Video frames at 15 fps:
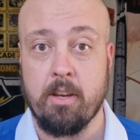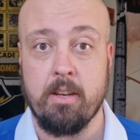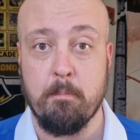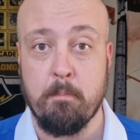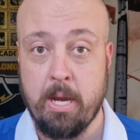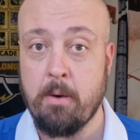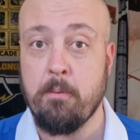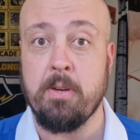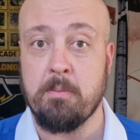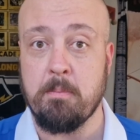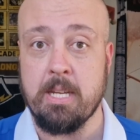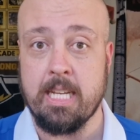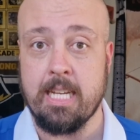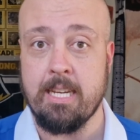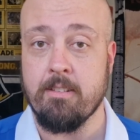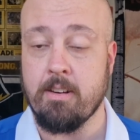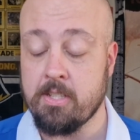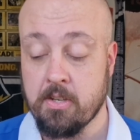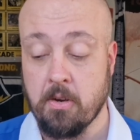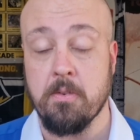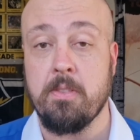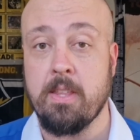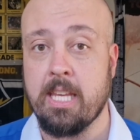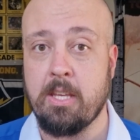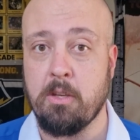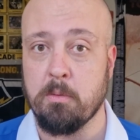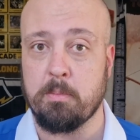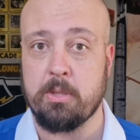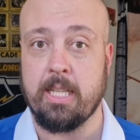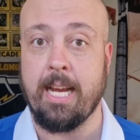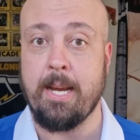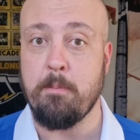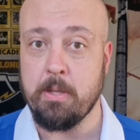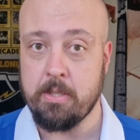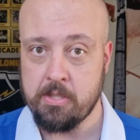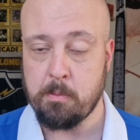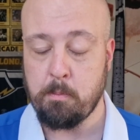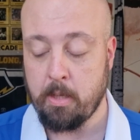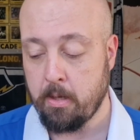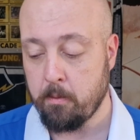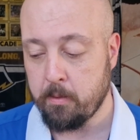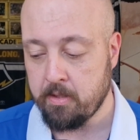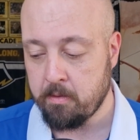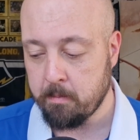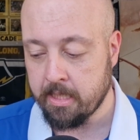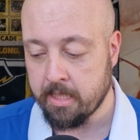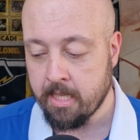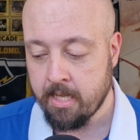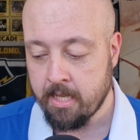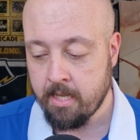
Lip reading: Bear with me here. I don't think he'll play, but just bear with me.